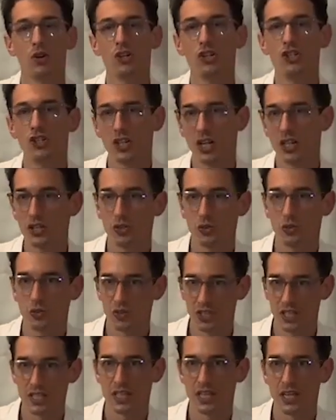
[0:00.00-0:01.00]
gentle
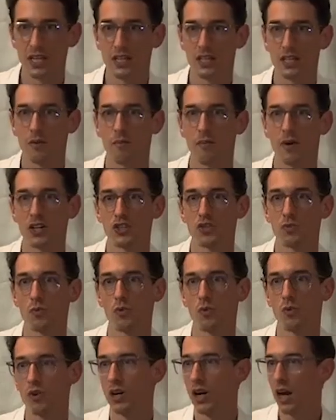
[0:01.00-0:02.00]
state, a much
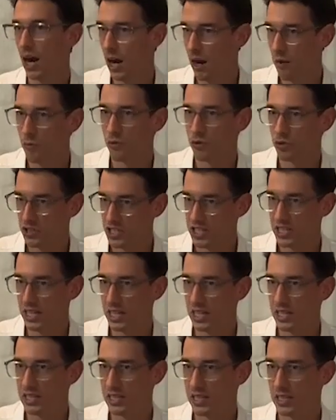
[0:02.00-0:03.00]
more humble
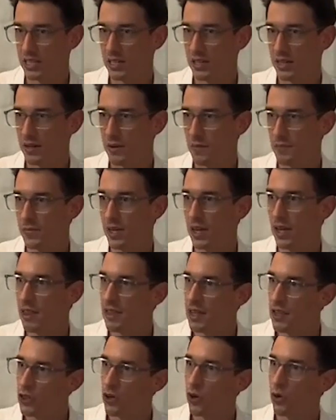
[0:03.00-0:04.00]
state
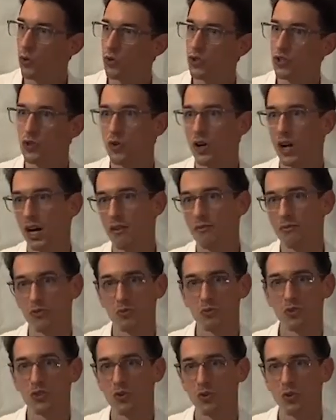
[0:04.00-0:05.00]
than those who come
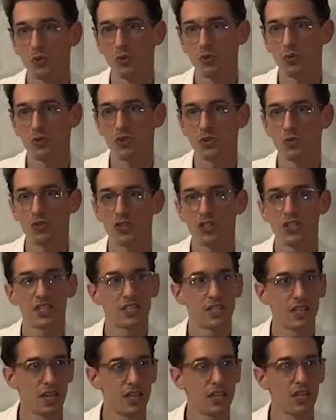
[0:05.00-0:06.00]
from schools who just
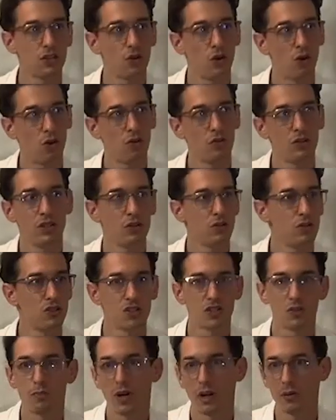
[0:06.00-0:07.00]
say that all,
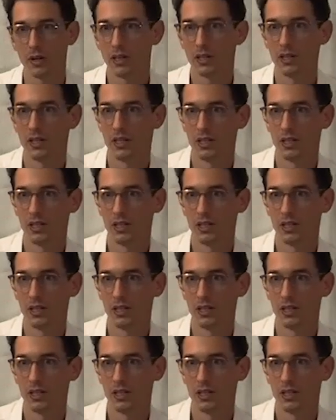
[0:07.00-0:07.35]
just Brahman.